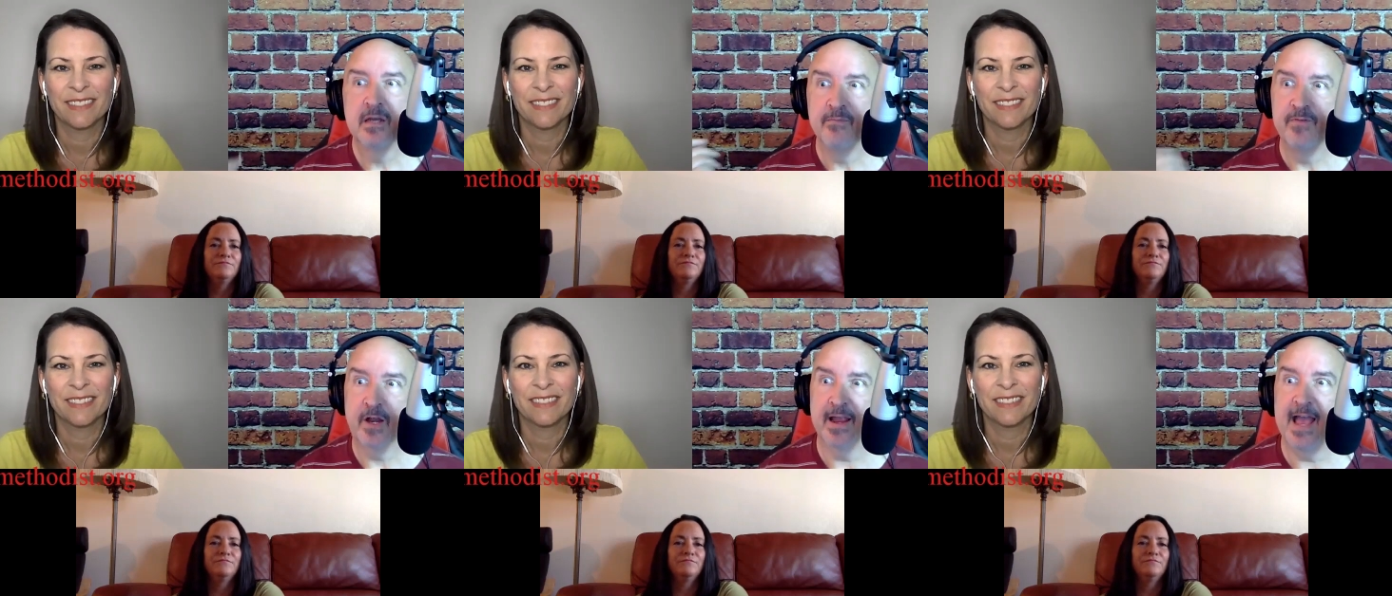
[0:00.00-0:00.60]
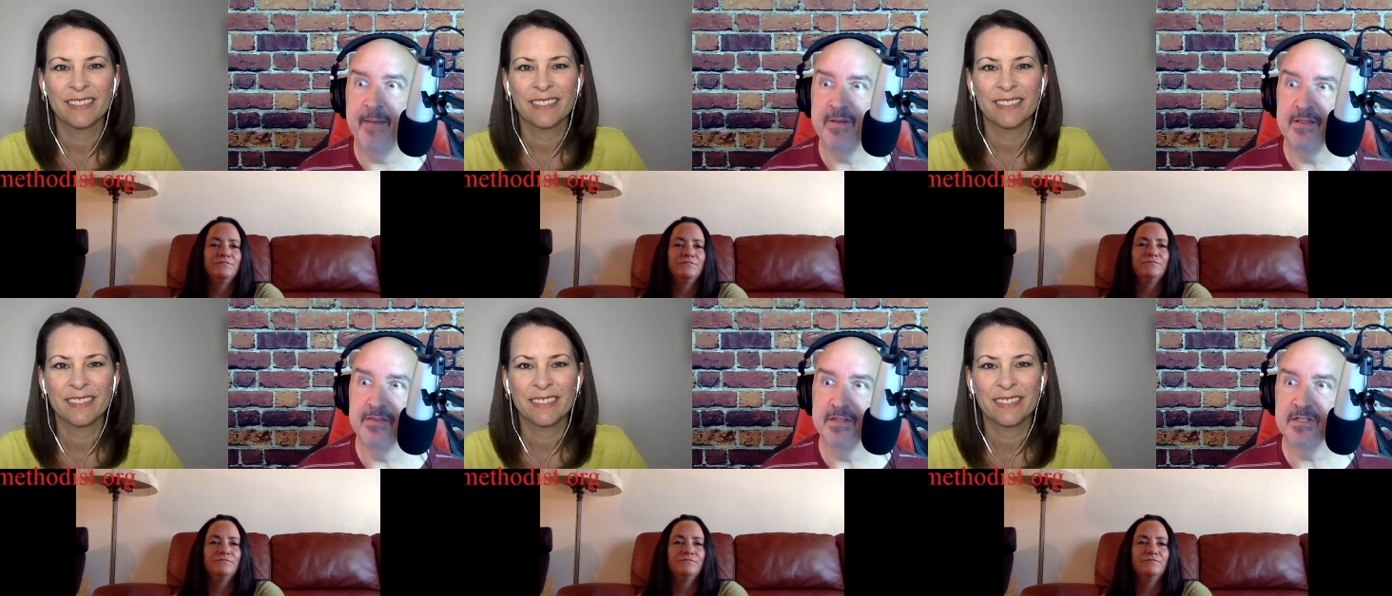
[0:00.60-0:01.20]
Speaker 1: I'm very happy
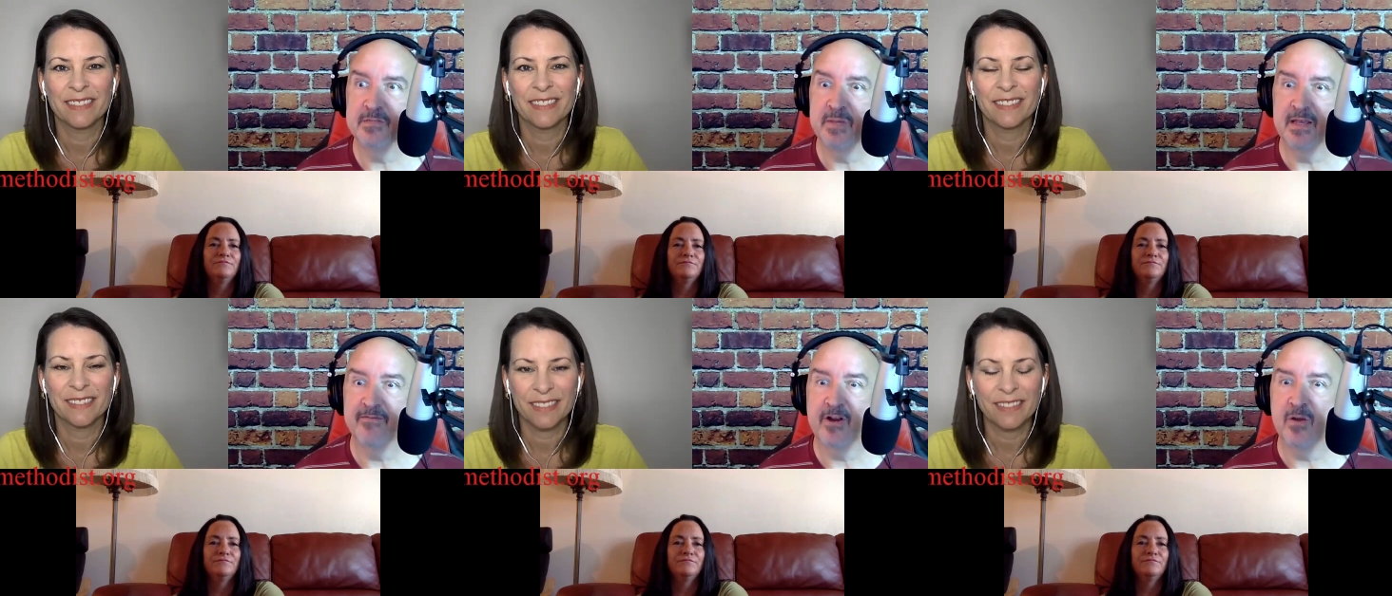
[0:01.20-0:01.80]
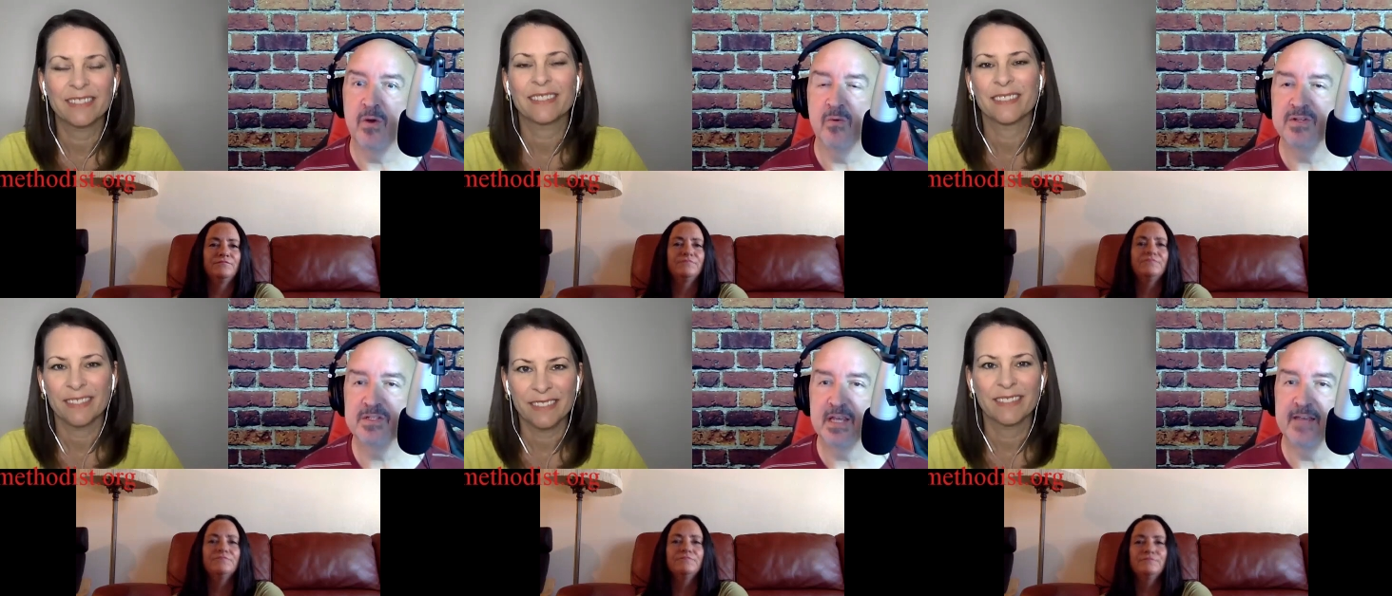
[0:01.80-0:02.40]
that this is being very well
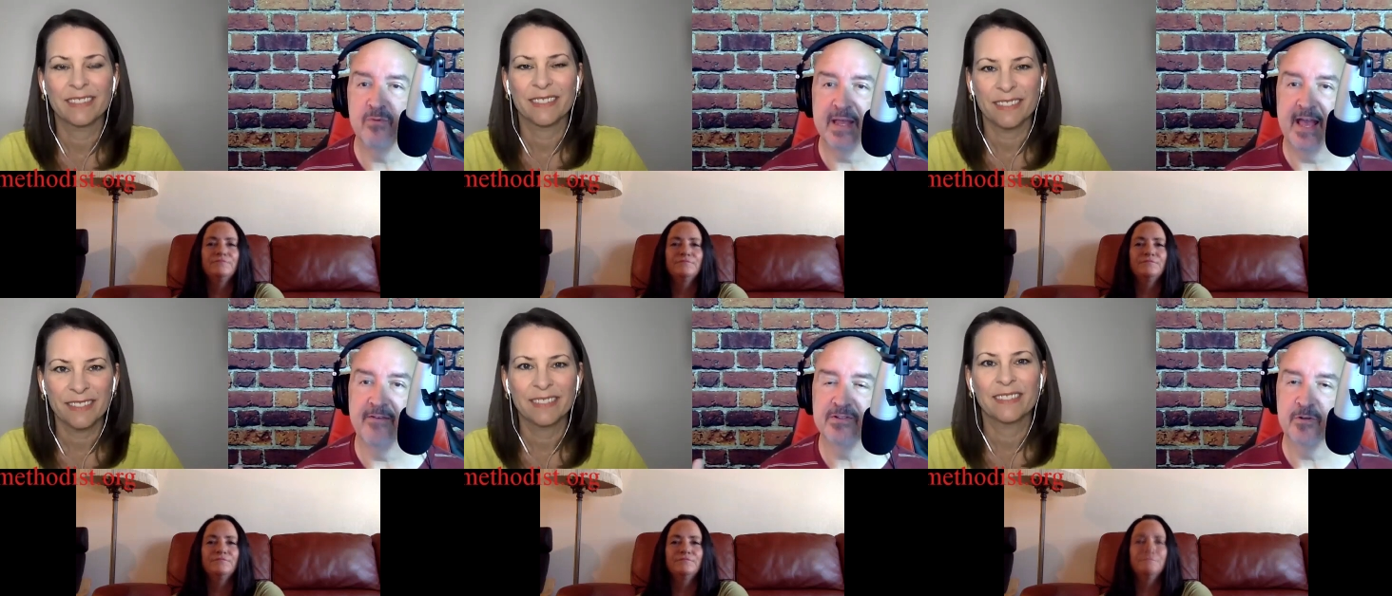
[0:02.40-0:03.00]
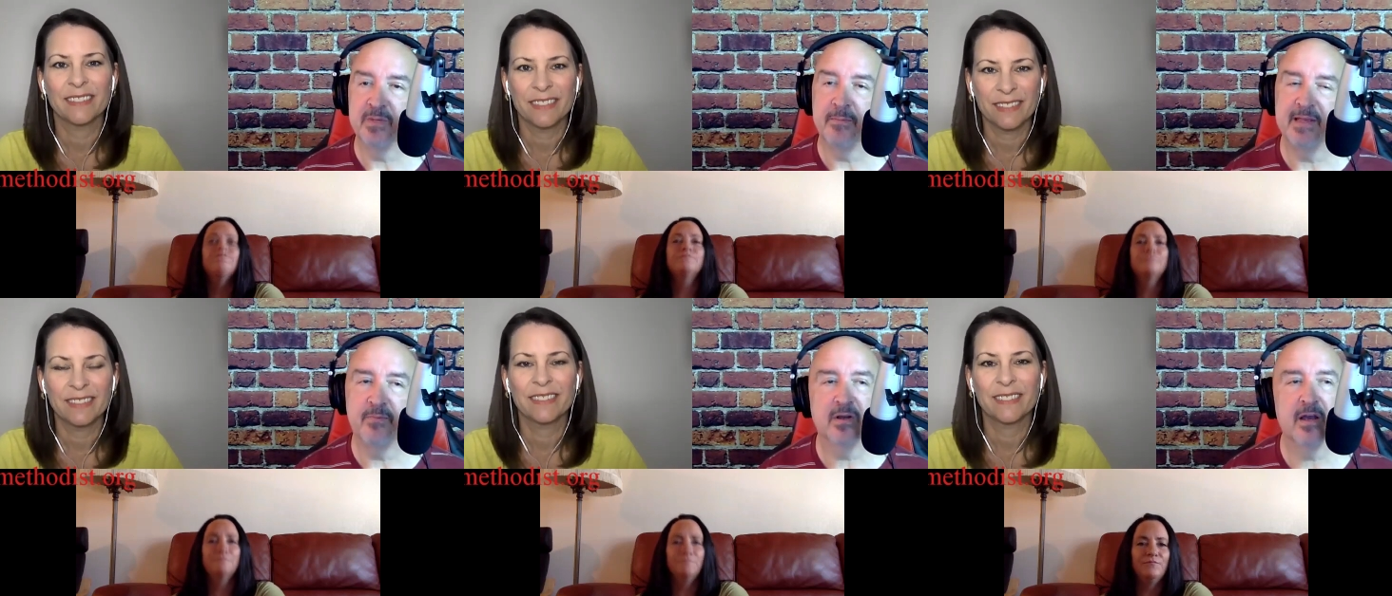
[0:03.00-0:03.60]
received. We have so many
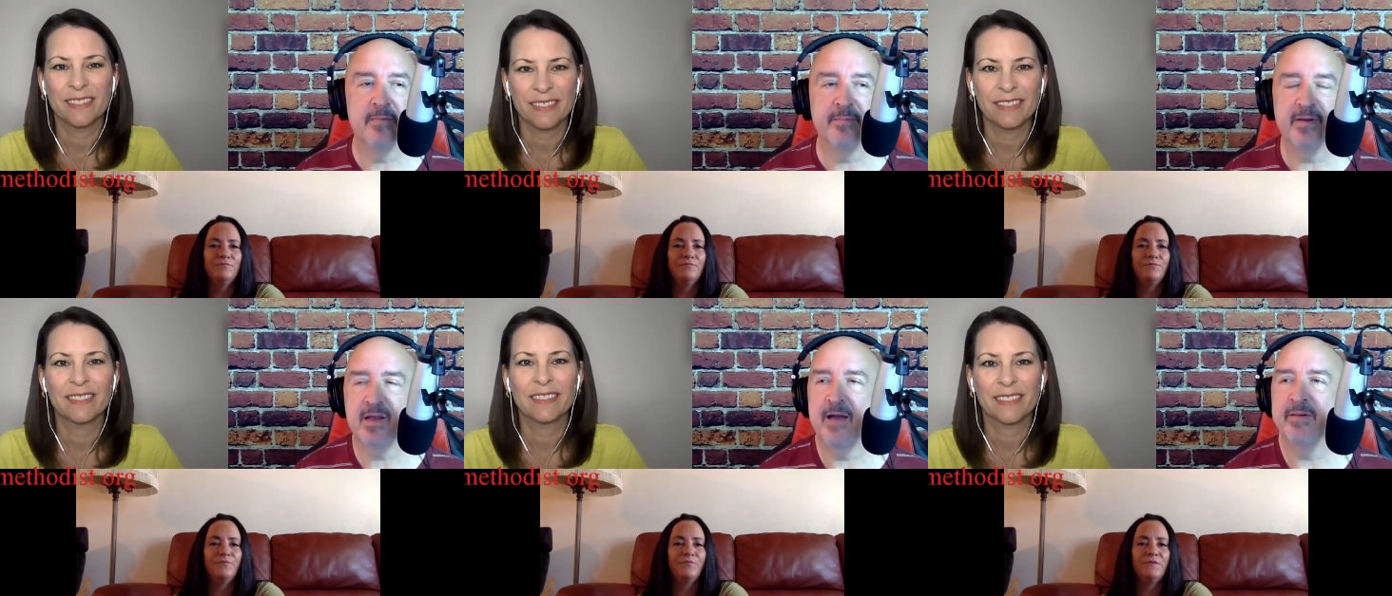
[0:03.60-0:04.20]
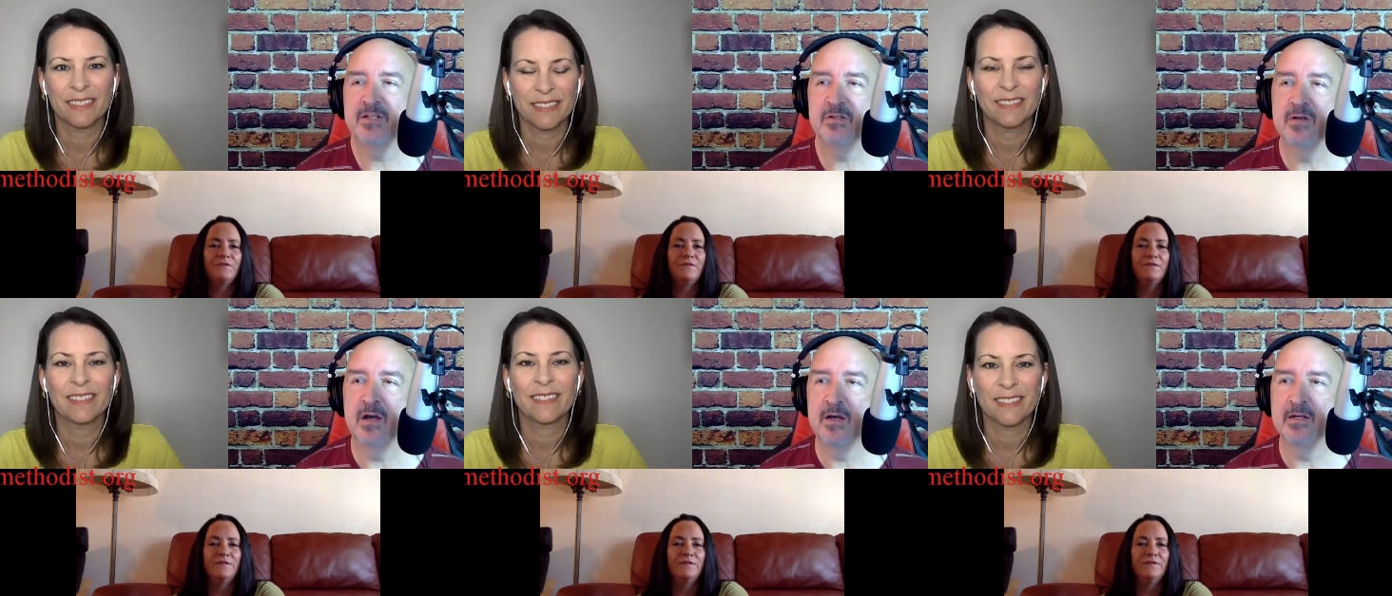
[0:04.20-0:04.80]
people come up and comment to,
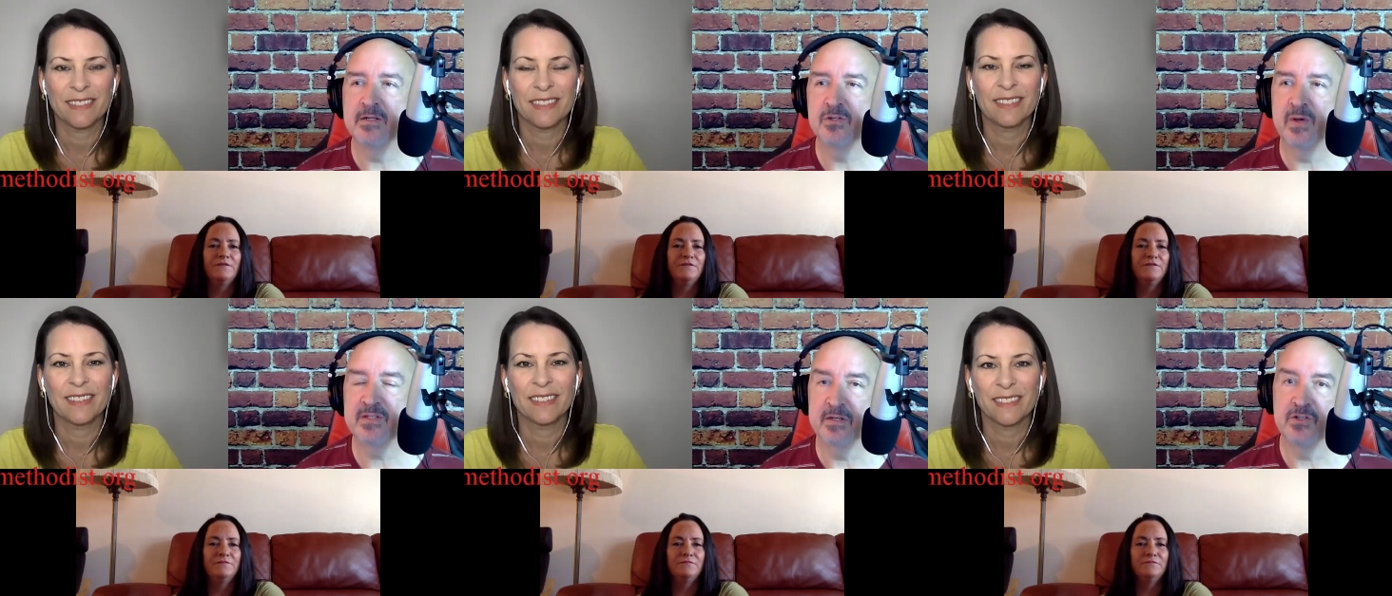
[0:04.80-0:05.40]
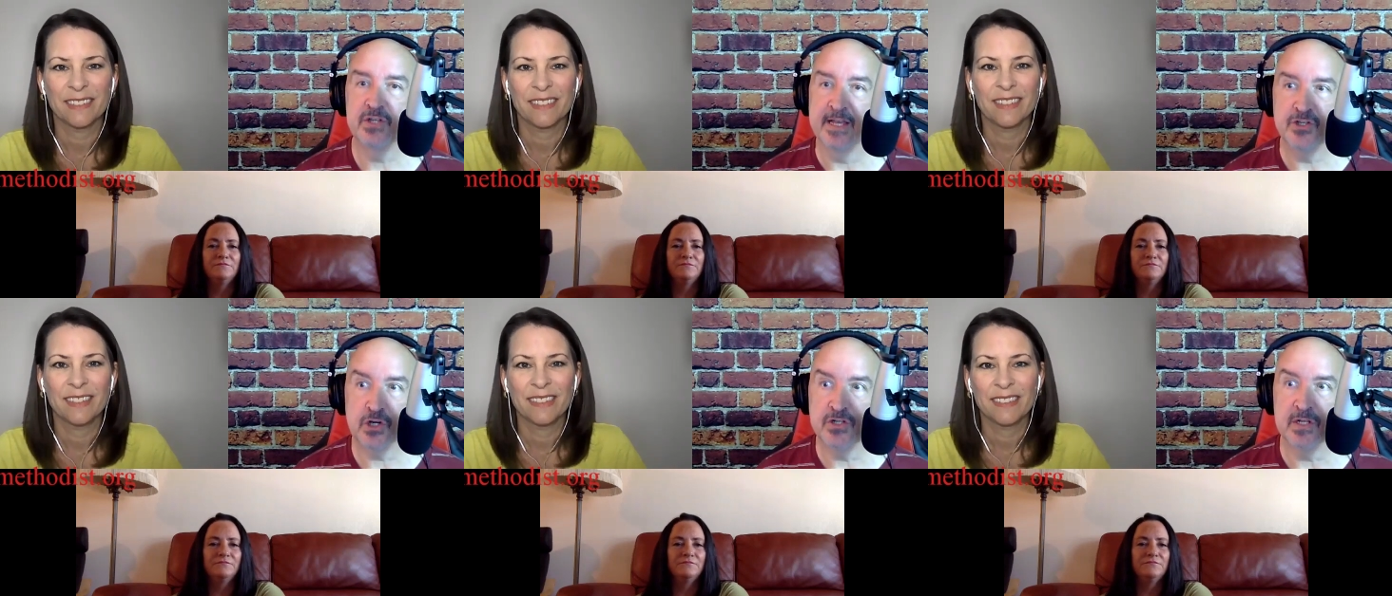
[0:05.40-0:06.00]
uh, to us on, at
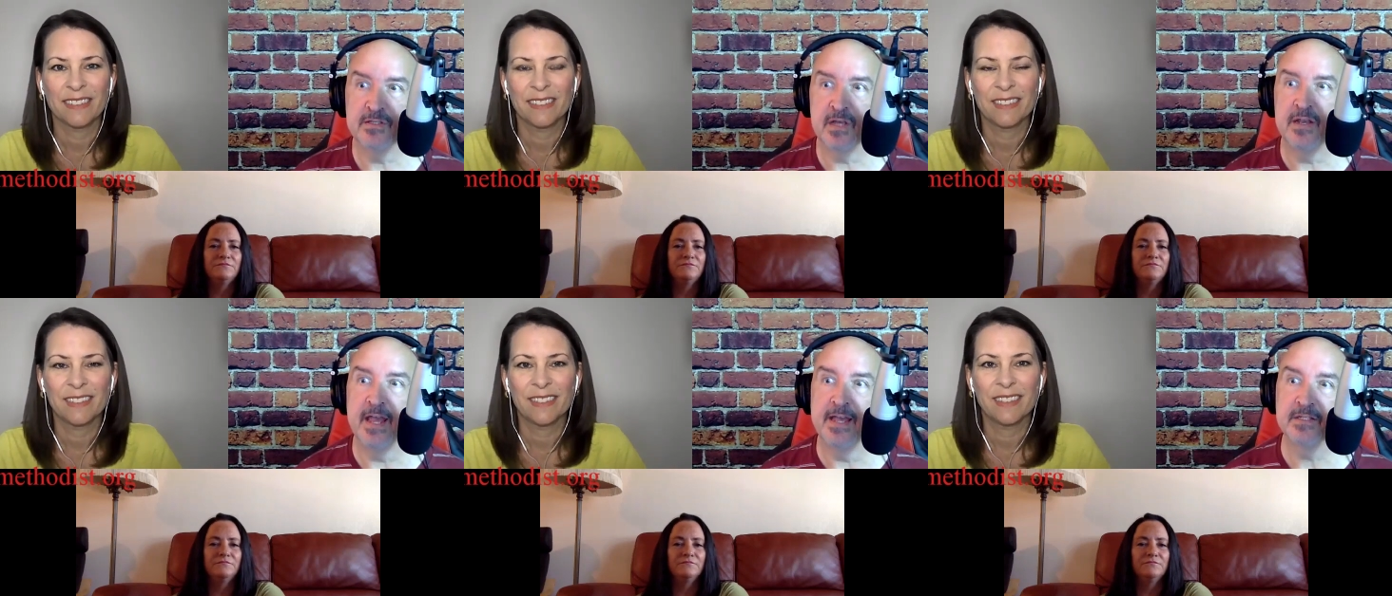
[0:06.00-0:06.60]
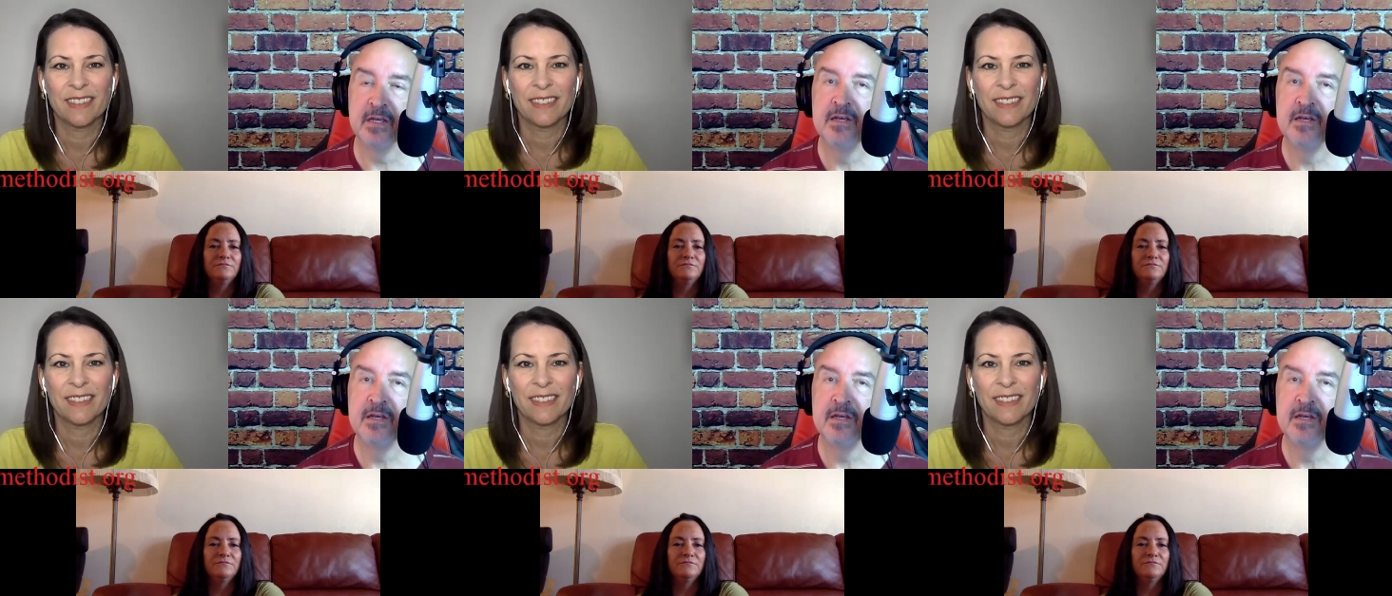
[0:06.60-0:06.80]
church on Sundays